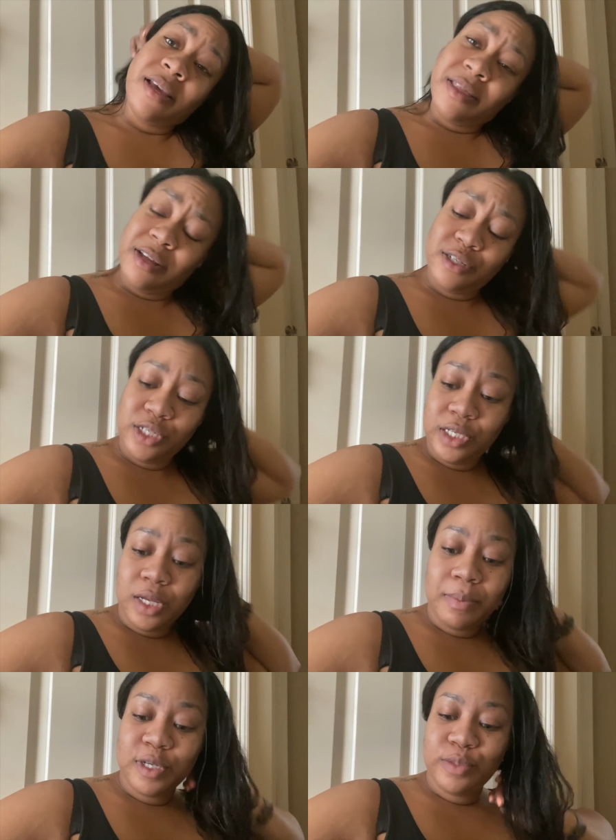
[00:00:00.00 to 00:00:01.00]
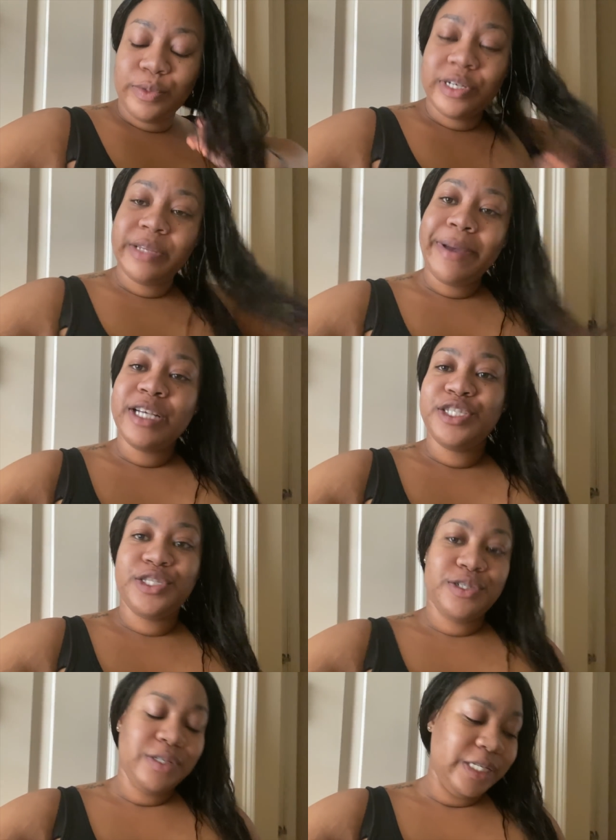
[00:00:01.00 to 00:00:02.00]
they're just so much more
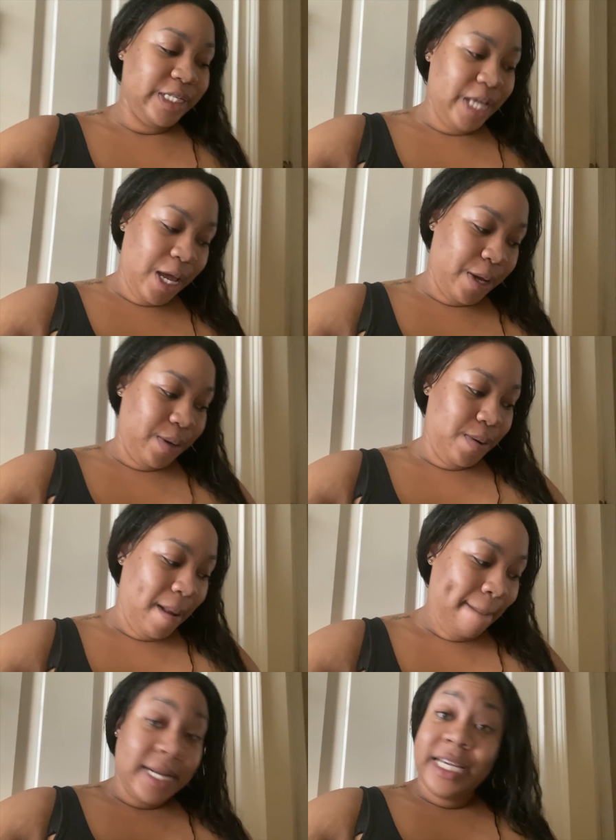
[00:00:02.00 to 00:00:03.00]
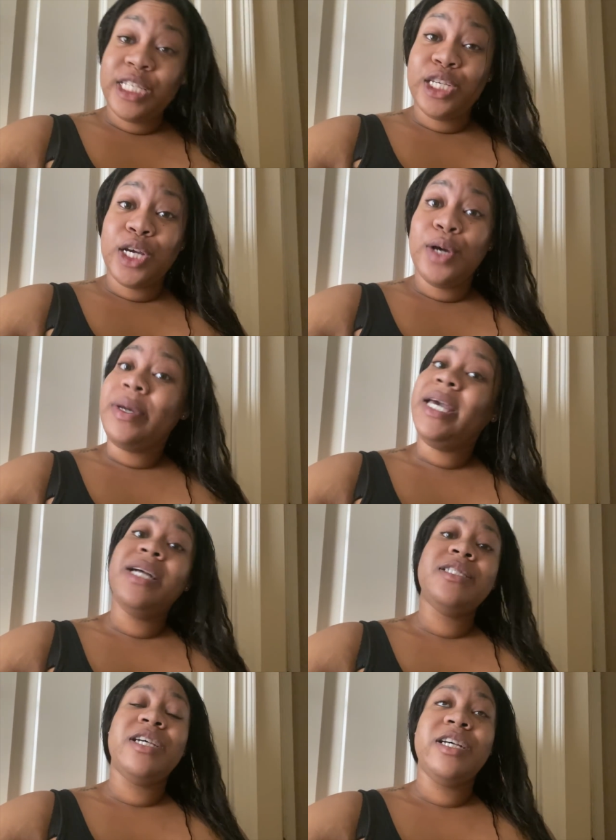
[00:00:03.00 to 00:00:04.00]
special. So I need to go
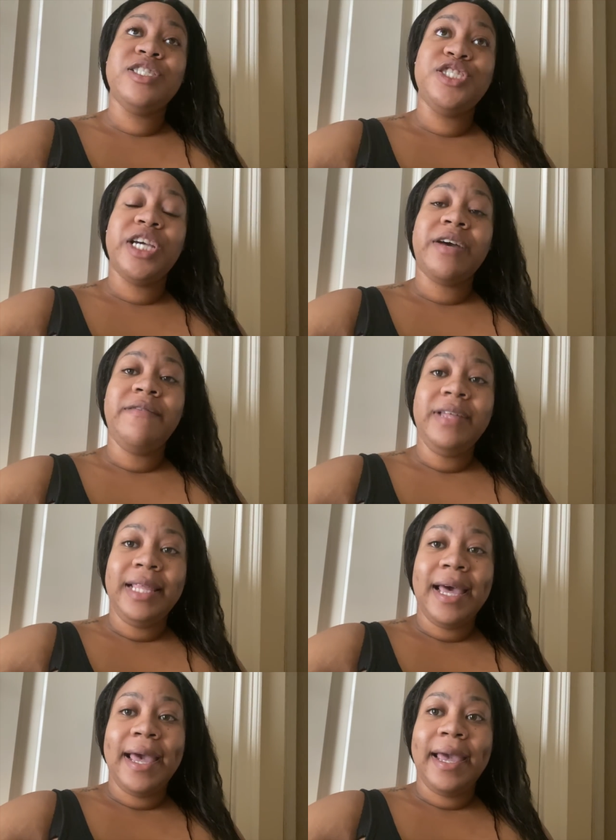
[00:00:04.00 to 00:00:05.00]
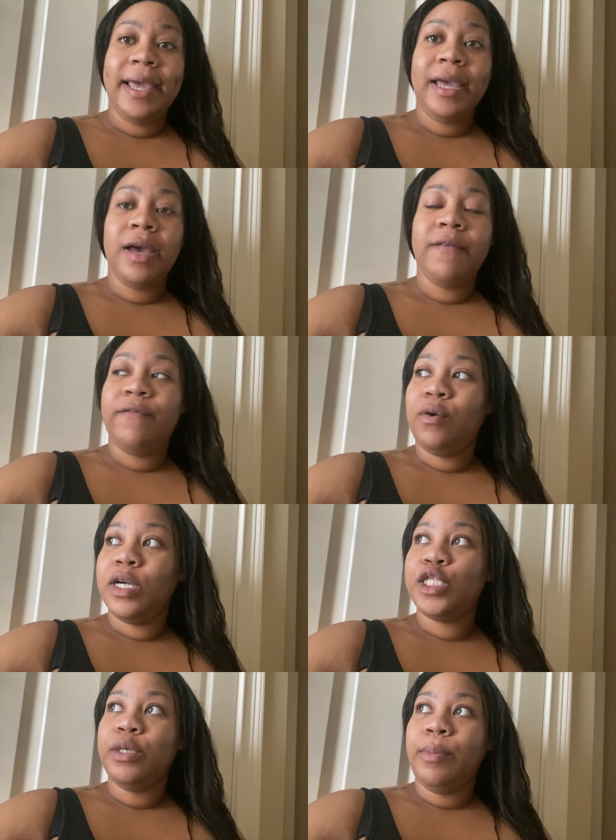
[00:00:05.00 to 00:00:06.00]
get Chick-fil-A
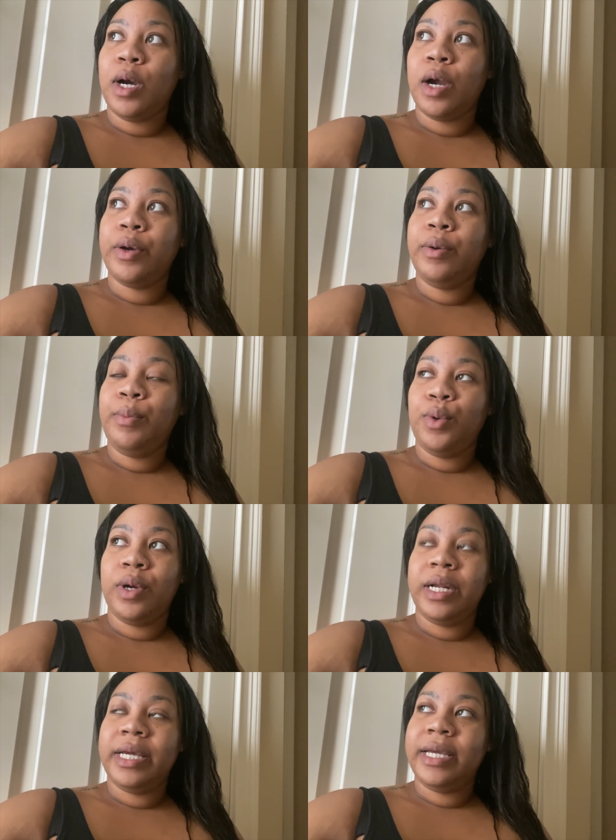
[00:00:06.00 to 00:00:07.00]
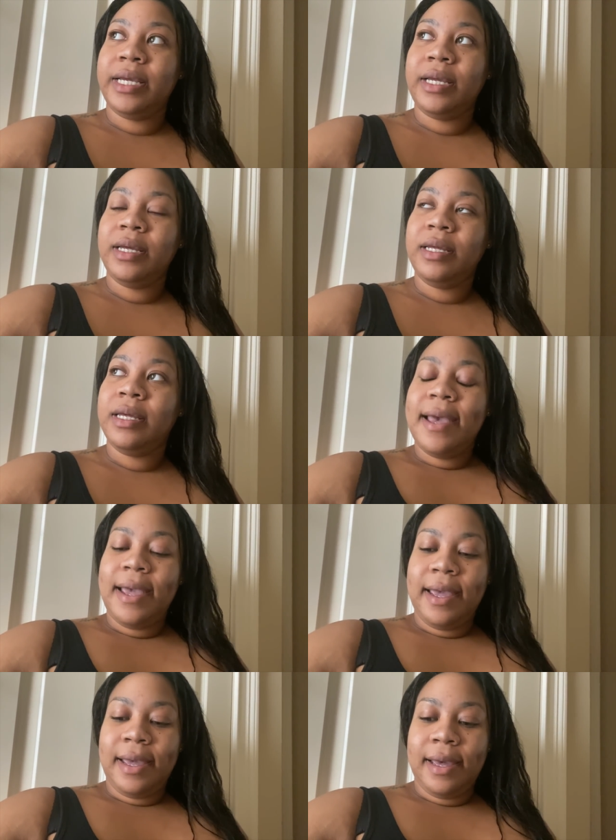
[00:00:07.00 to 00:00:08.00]
for tomorrow morning,
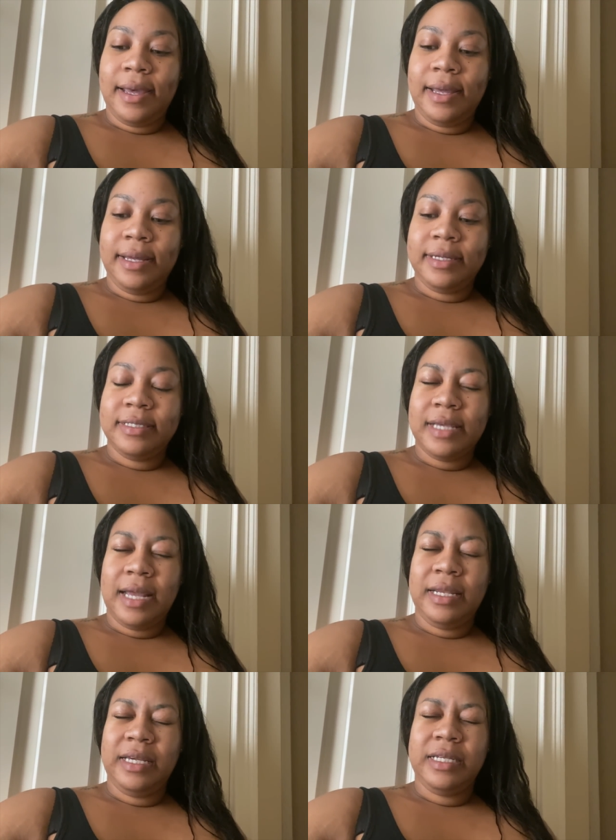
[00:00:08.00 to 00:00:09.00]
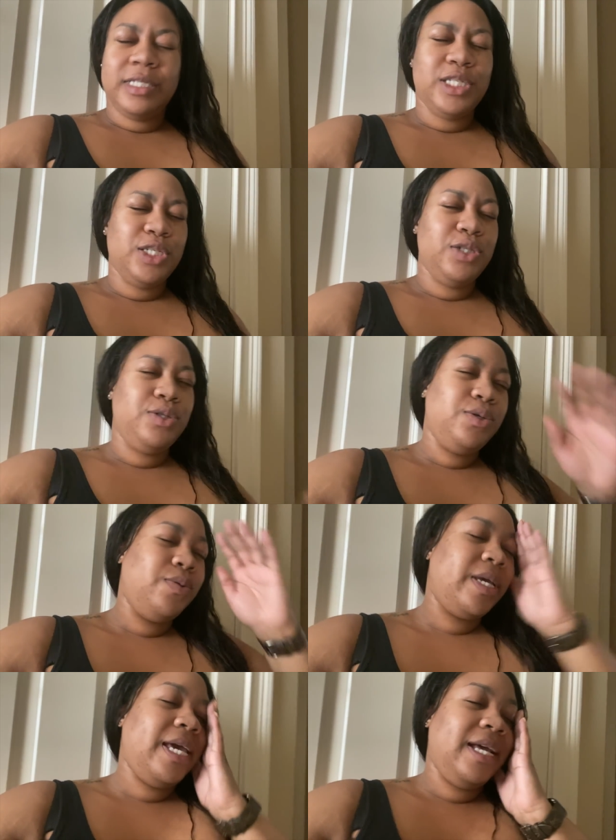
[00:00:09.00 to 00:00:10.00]
and I need
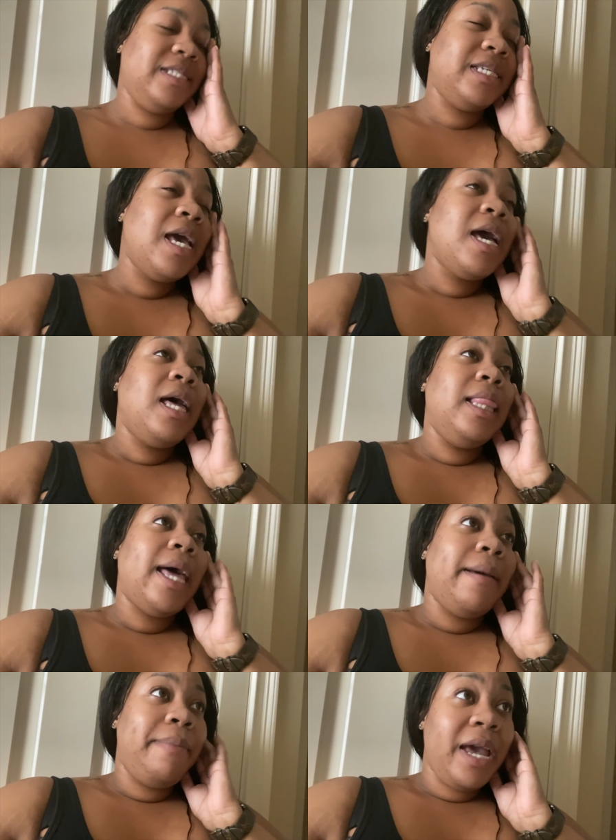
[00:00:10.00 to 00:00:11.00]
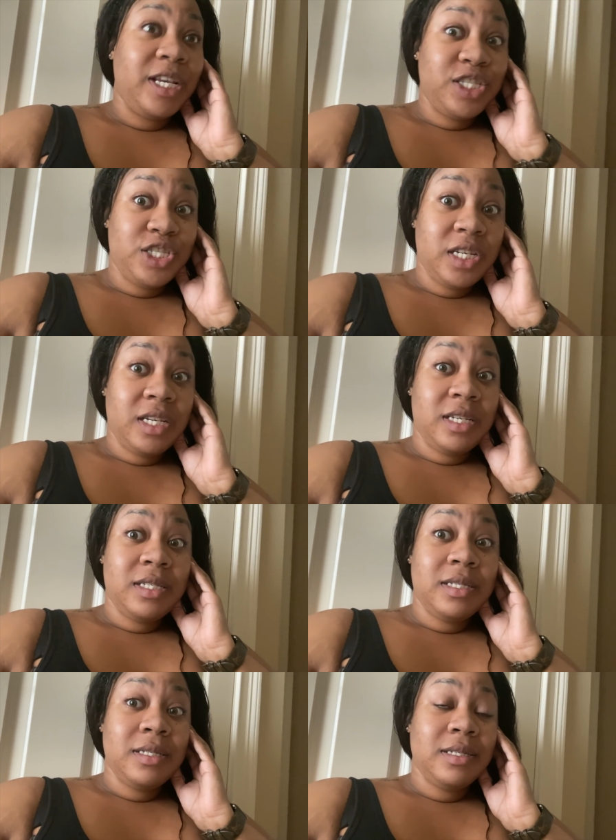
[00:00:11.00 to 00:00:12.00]
to get
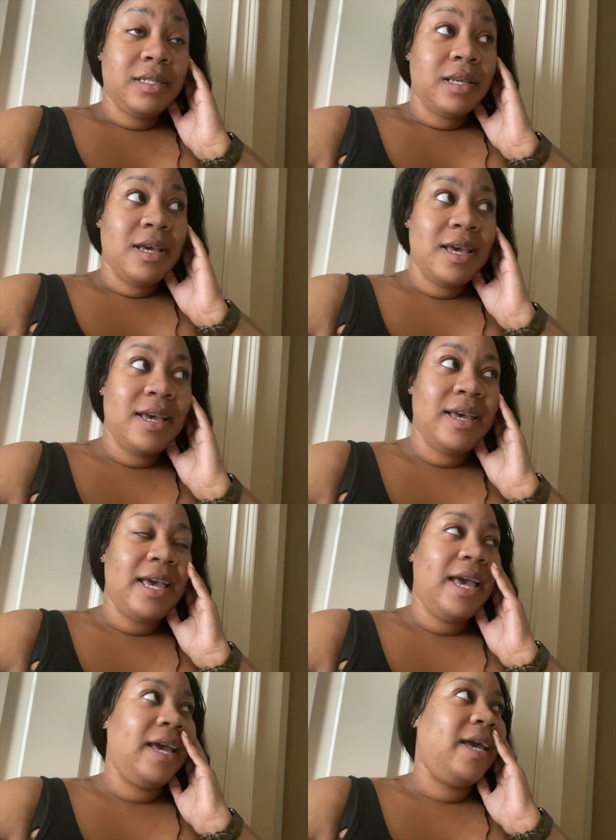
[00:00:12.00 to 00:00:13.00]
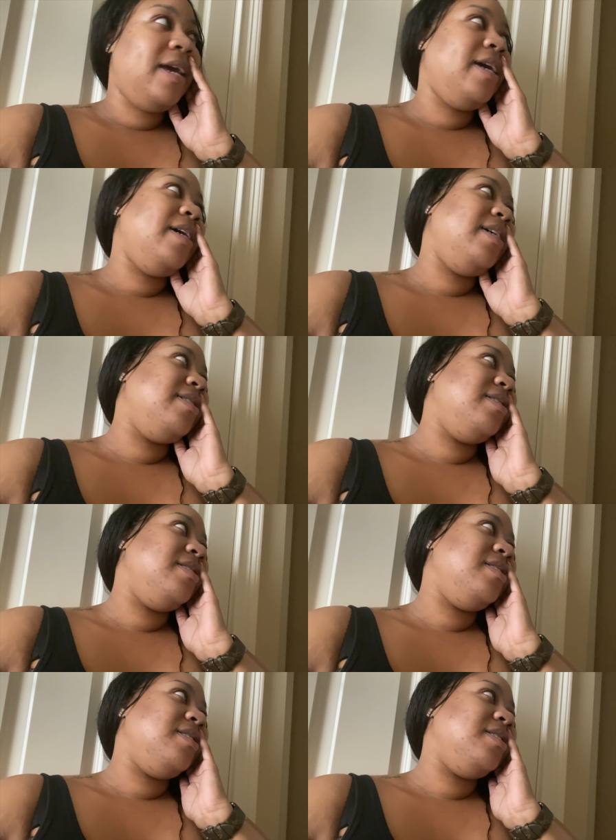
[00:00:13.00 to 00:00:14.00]
libations and